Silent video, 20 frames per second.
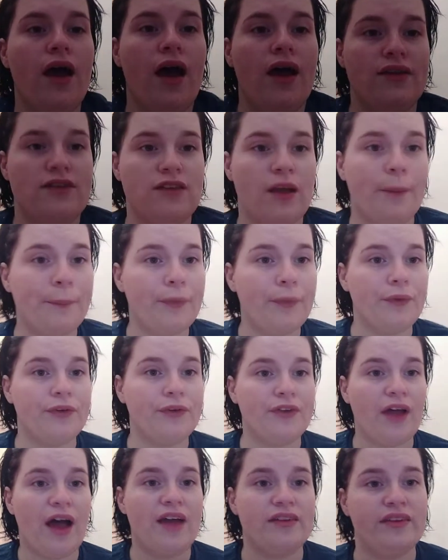a sample
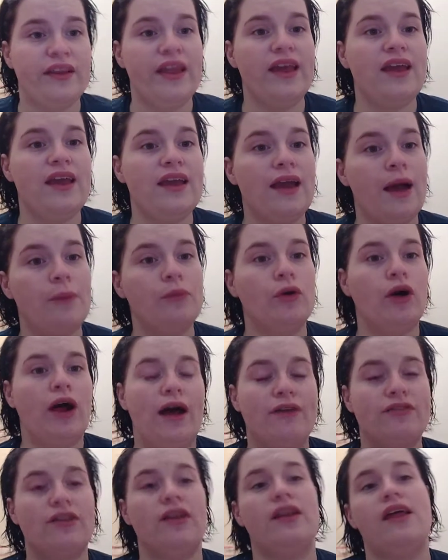size link, I'm going to
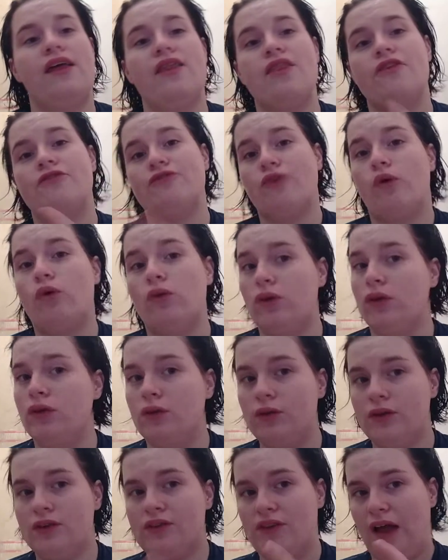have to link the full
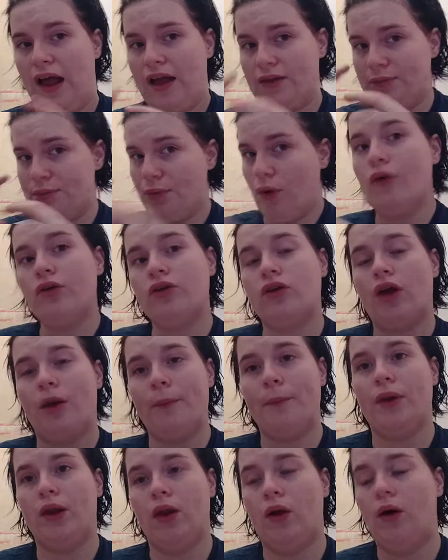size product down
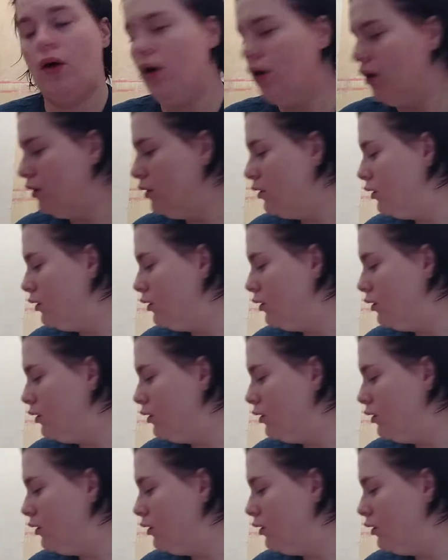below.